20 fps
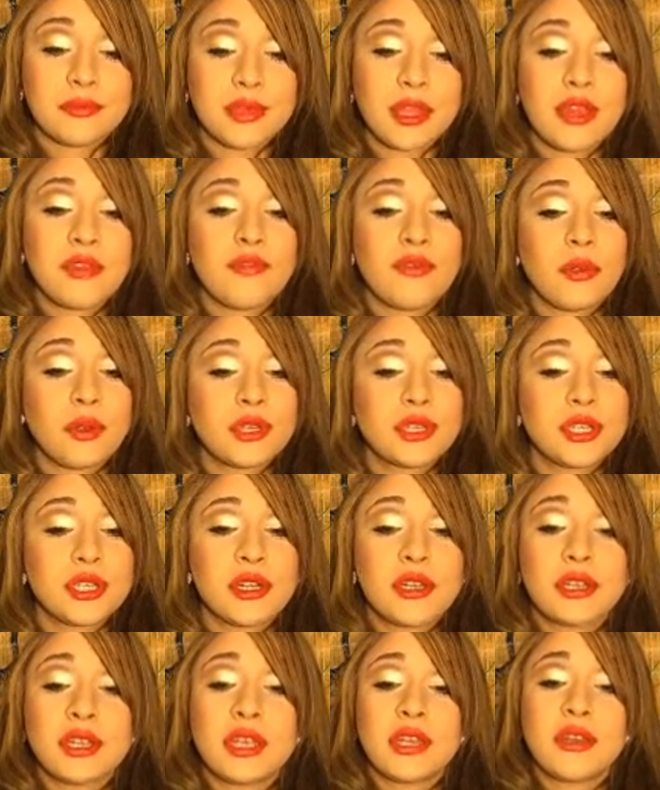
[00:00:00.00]

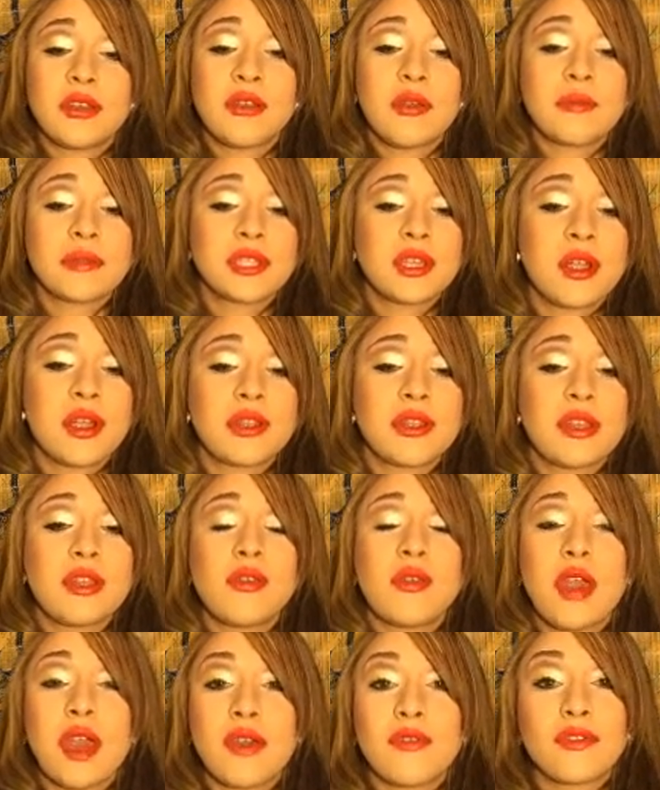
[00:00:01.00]
unfortunately, you know, I'm sorry that
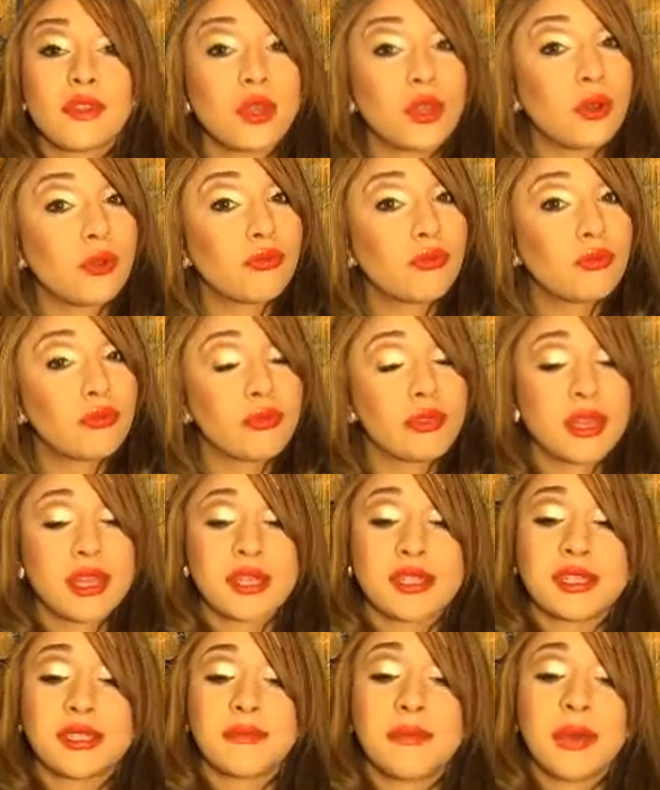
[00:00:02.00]
you have to go through
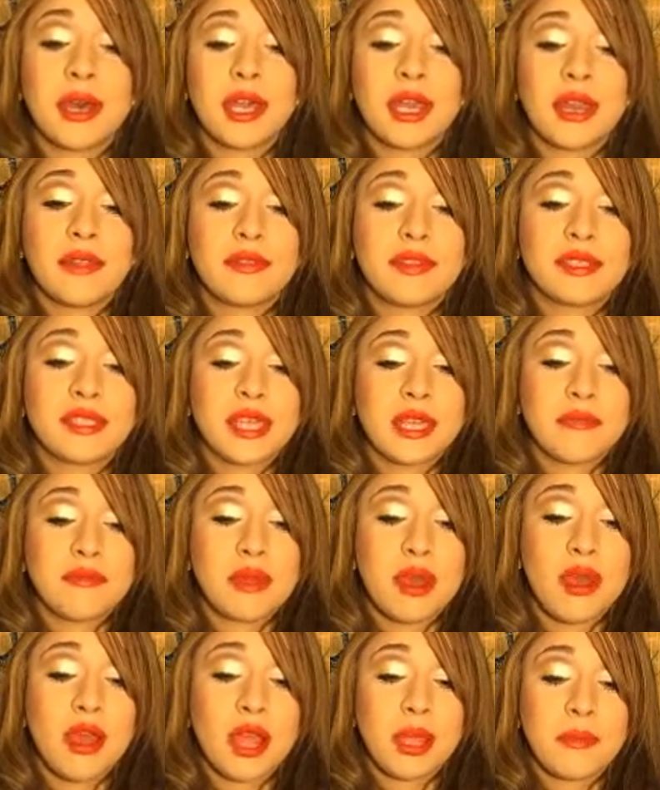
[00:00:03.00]
this, but at the same
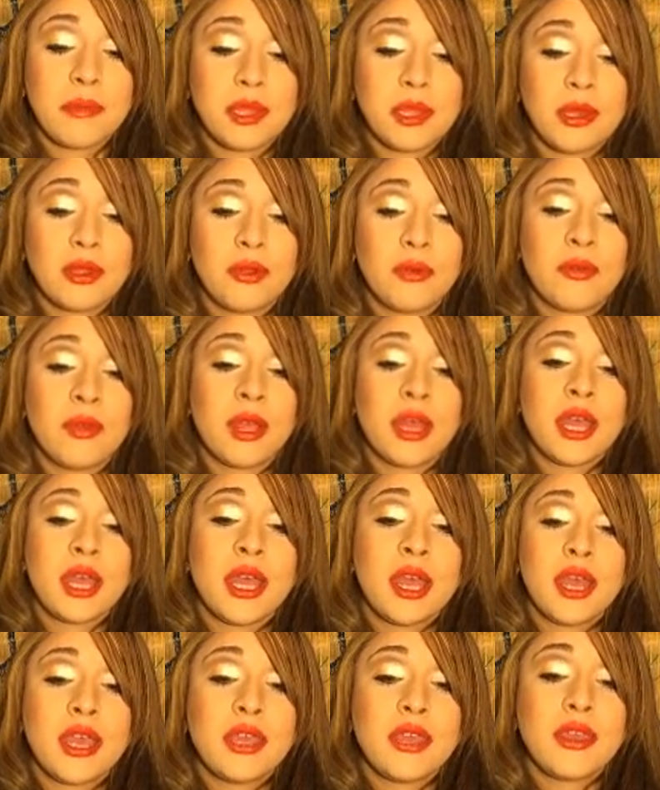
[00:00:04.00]
time, you know,
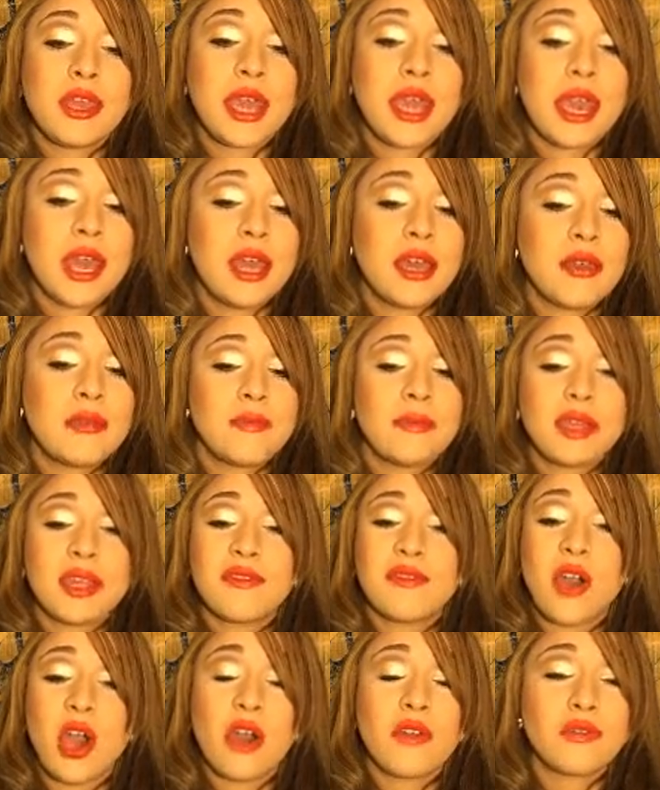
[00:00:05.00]
you can't be
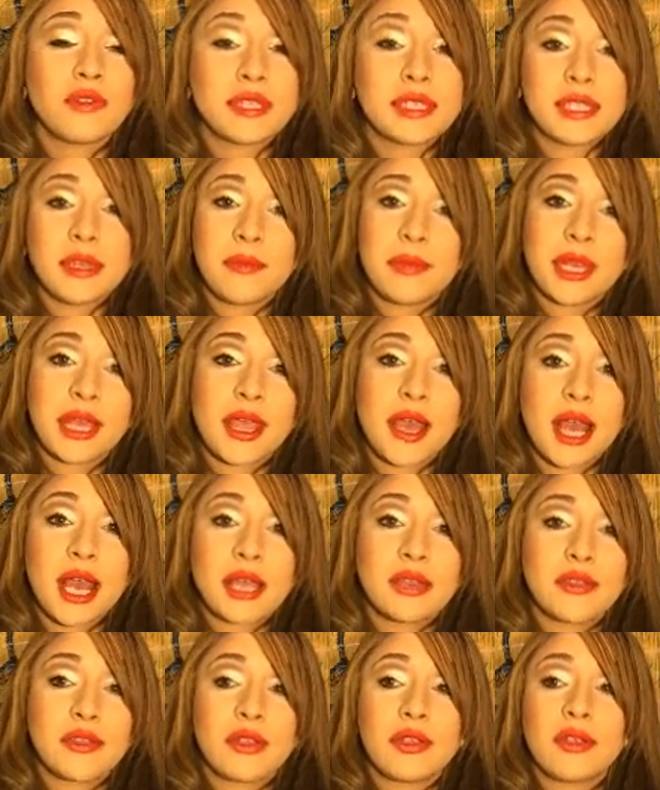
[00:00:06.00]
involved with somebody
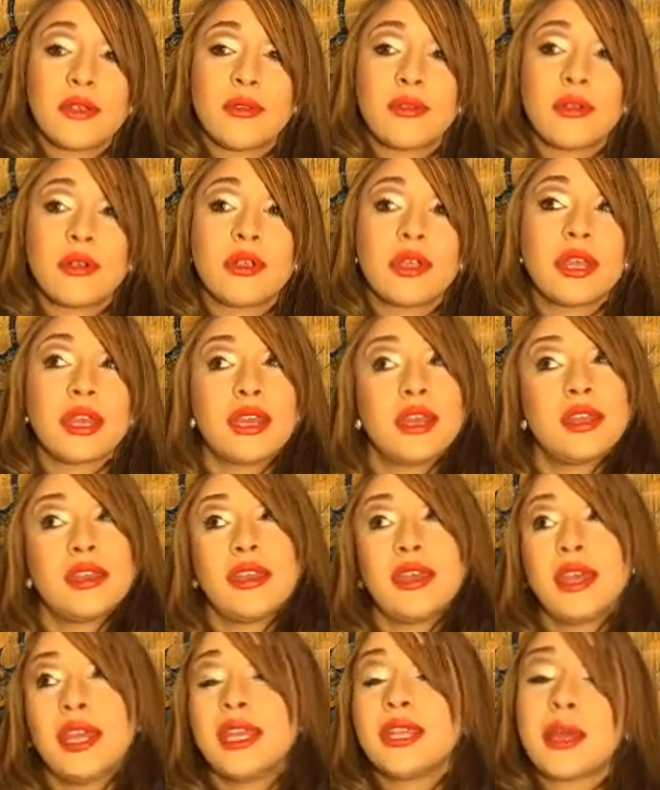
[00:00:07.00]
either or in
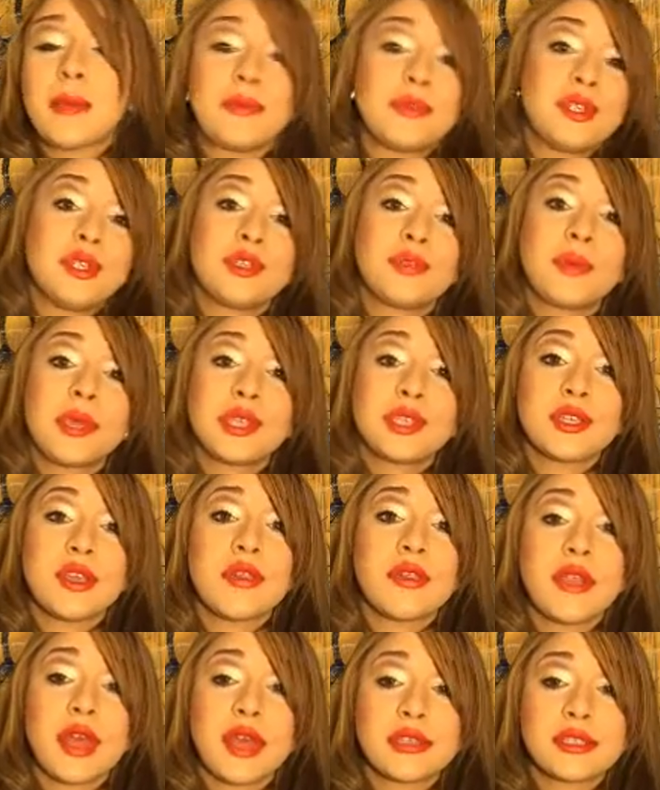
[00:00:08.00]
any type of
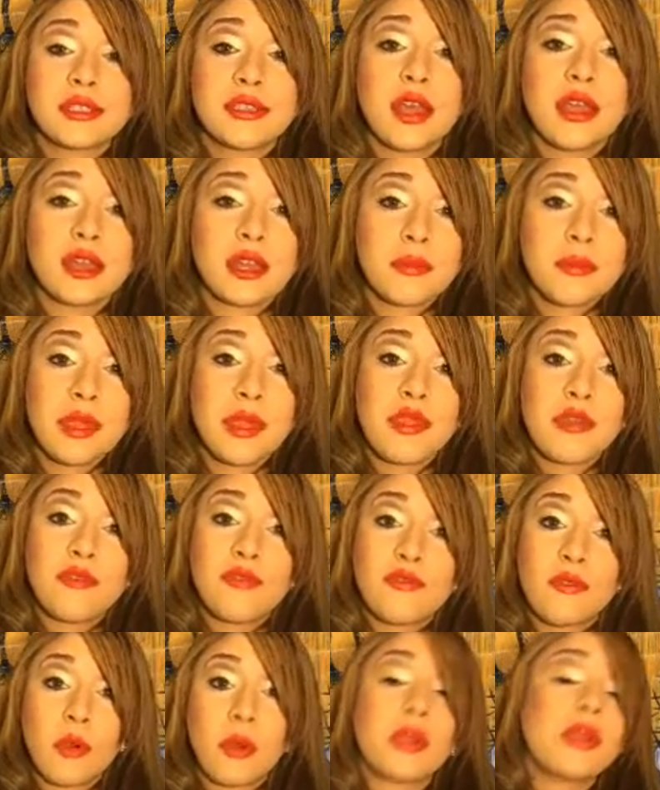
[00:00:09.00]
situation that's not going to be
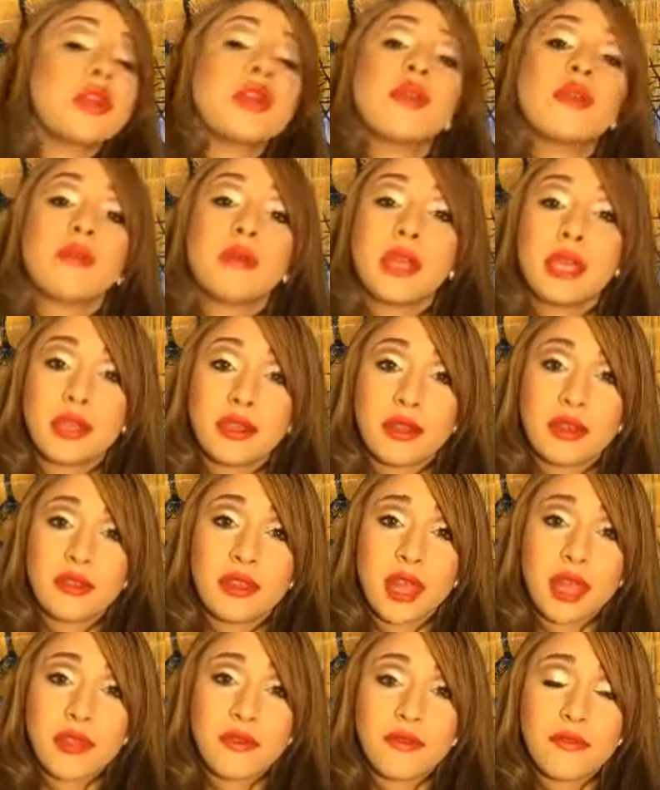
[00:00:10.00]
for you in your
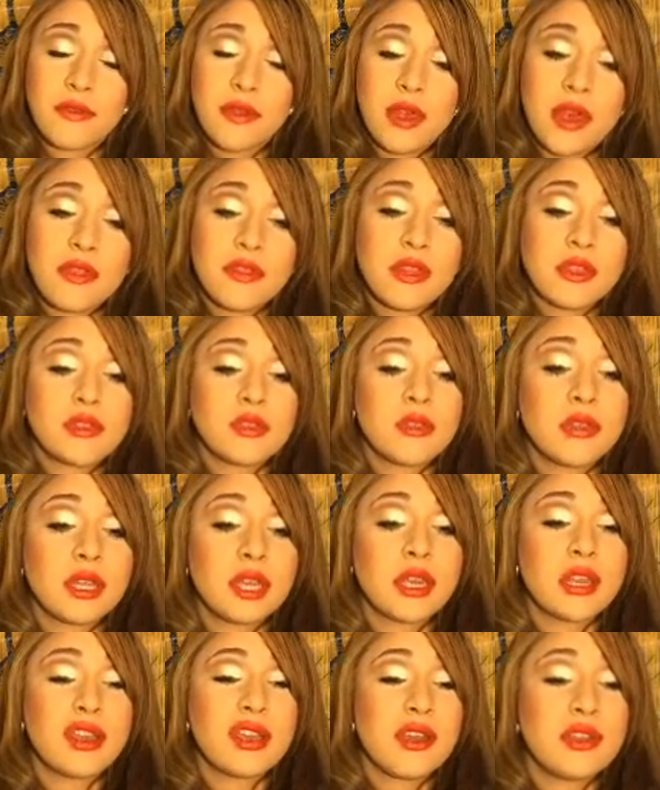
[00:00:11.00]
life. That's only
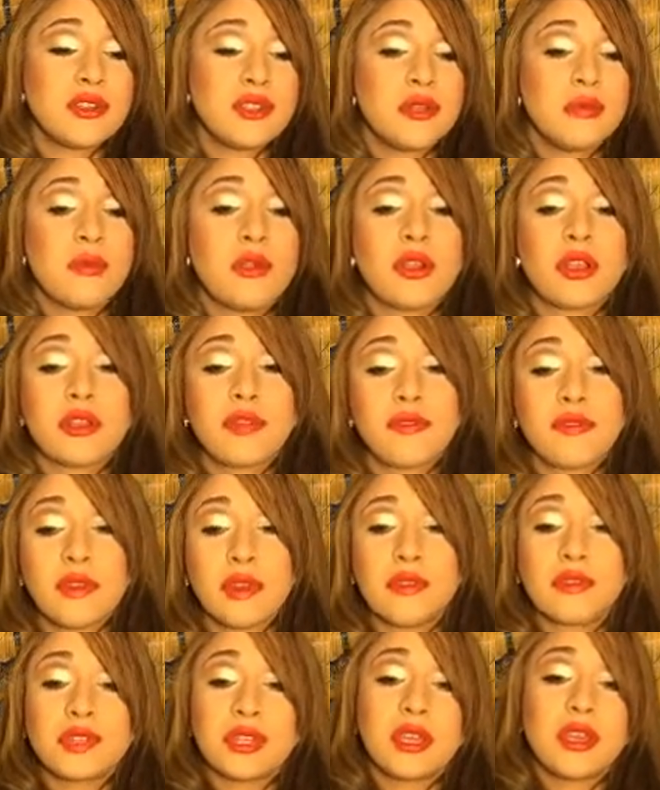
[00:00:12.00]
going to cause you more
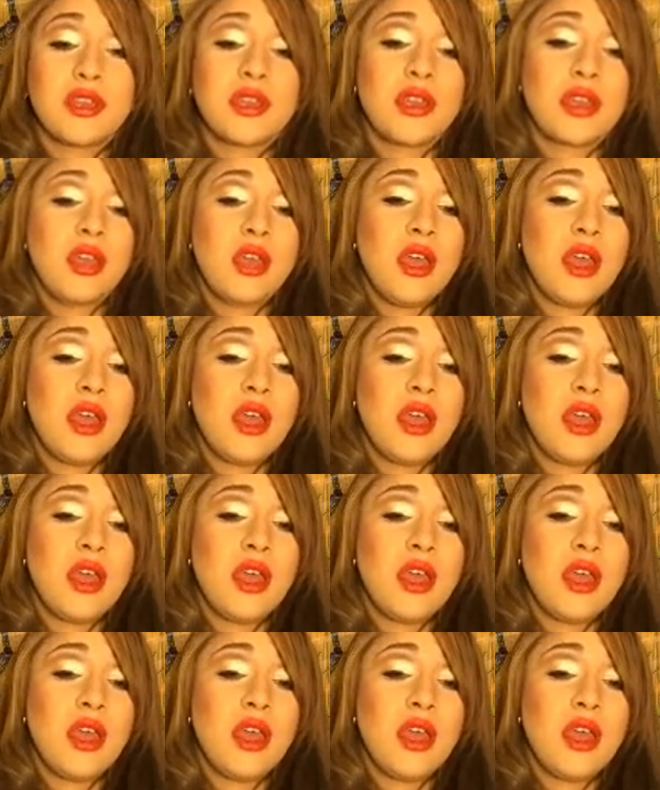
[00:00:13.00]
confusion,